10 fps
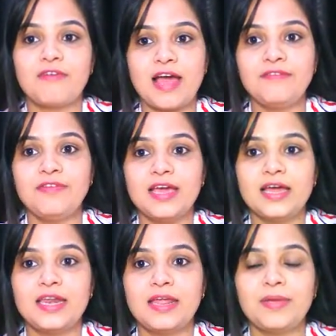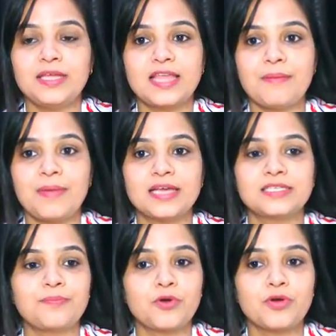why we are naming them as
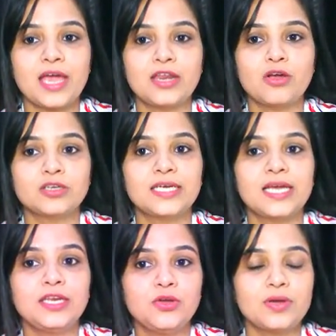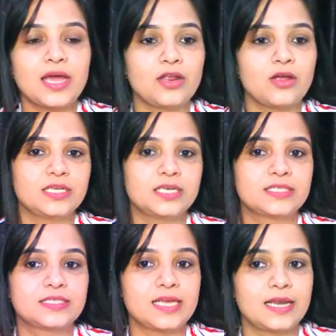a prokaryotic and eukaryotic
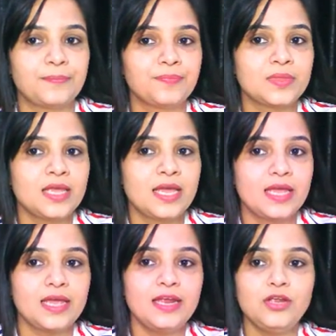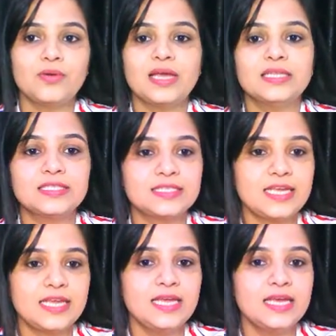cell. Here you can
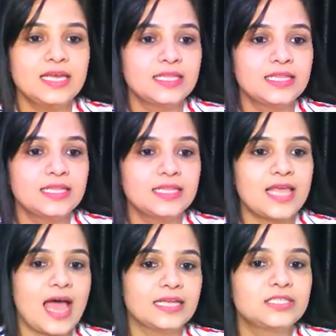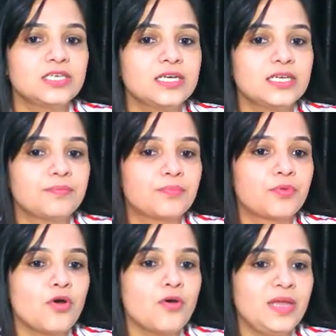see that
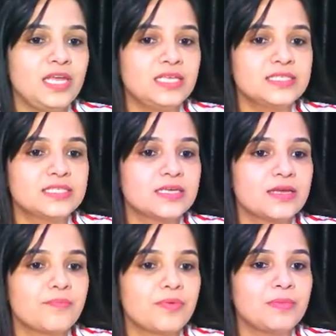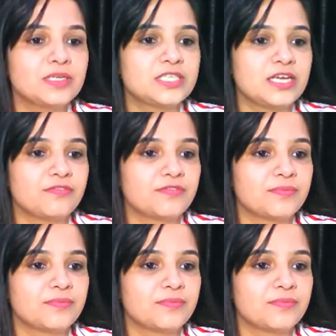pro means primitive.